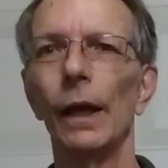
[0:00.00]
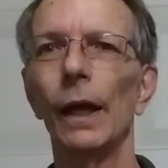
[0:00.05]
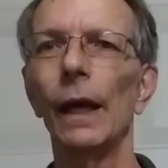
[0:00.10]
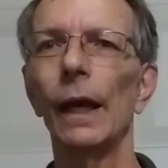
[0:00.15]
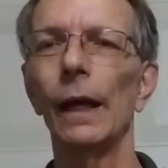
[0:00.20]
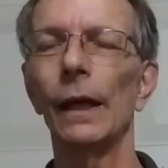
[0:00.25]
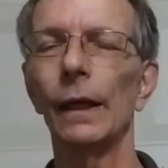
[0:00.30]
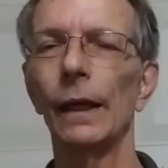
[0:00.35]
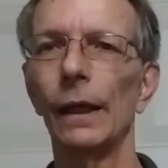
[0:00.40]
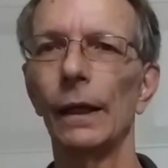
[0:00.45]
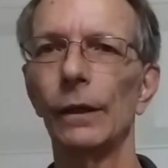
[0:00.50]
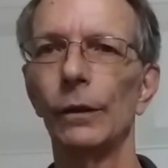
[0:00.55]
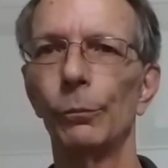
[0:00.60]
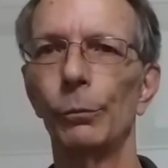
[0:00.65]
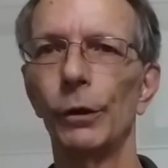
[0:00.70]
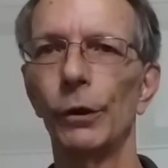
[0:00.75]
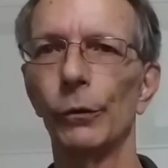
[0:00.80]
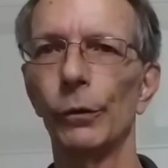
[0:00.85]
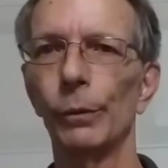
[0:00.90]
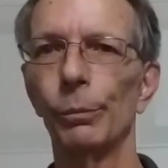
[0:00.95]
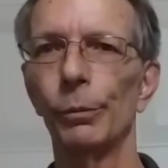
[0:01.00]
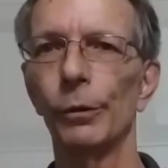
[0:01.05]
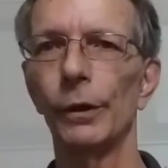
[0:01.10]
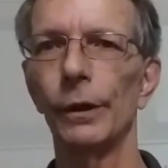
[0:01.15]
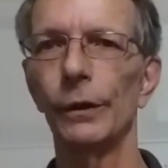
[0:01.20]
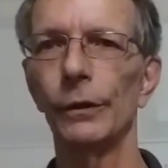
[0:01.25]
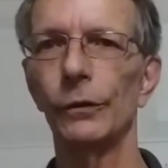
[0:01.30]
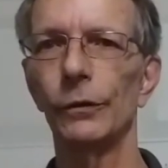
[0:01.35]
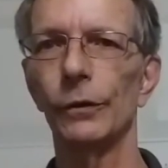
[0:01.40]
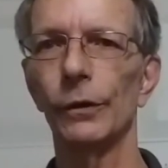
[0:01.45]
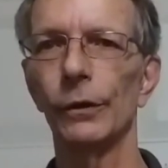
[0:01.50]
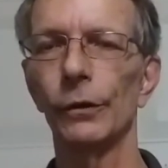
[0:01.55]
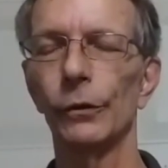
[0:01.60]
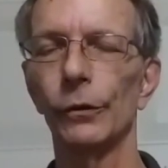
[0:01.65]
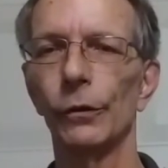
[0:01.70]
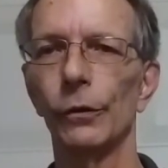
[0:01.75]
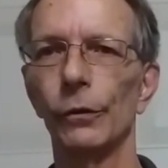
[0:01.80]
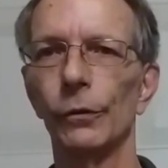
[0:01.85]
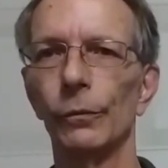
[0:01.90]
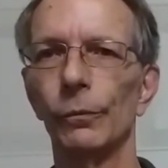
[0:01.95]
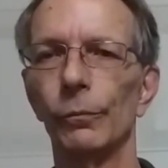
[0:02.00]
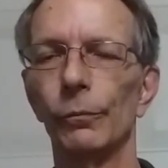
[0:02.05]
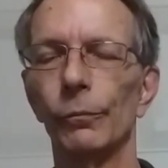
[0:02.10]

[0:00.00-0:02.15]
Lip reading: and had to be replaced under the